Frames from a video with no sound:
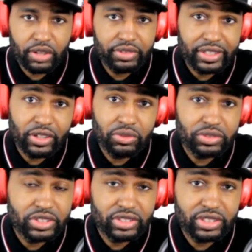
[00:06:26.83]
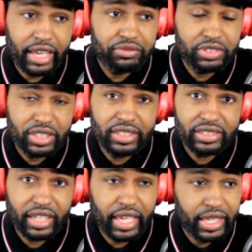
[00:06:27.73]
They don't just have tees.
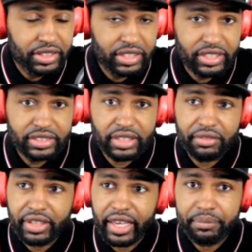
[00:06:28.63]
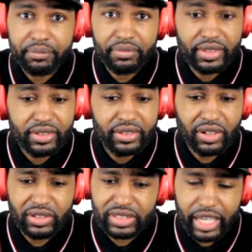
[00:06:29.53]
They got hoodies. They've got
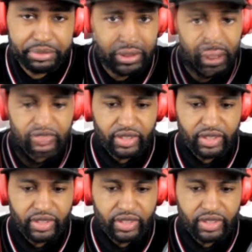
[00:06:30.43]
all types of stuff.